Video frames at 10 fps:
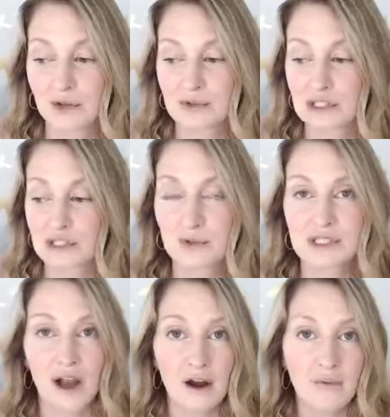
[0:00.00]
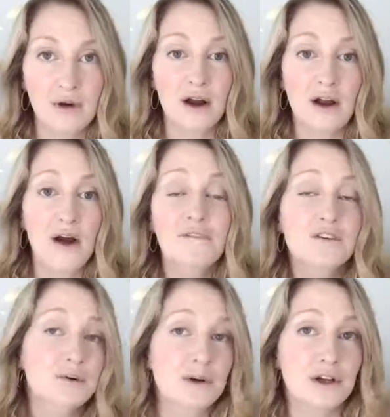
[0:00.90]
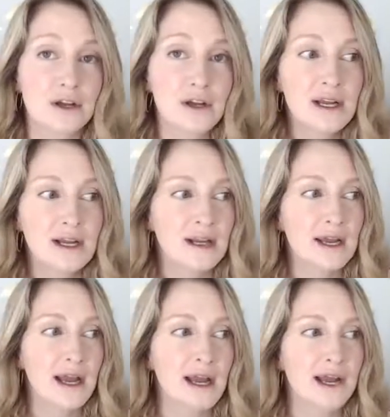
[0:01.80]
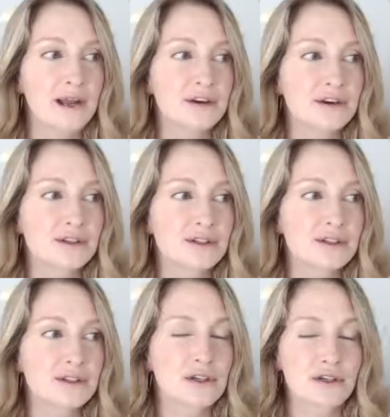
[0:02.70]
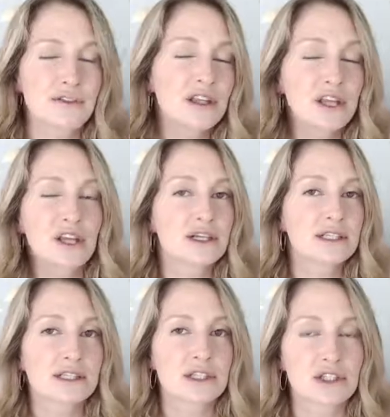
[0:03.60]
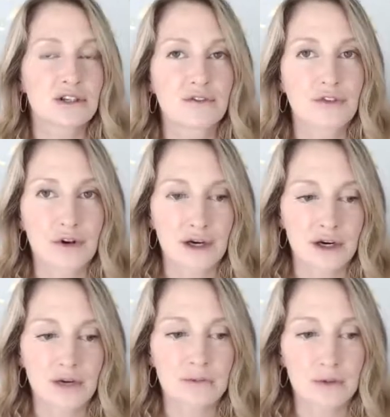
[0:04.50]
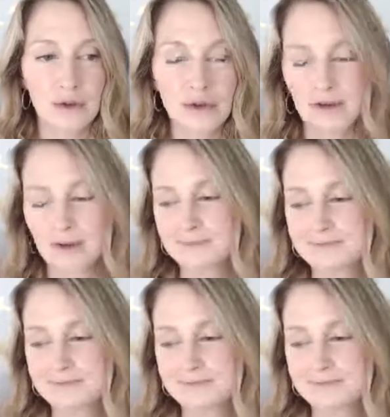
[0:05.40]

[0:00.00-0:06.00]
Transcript: just so it's a comfortable and feeling good decision for both of you.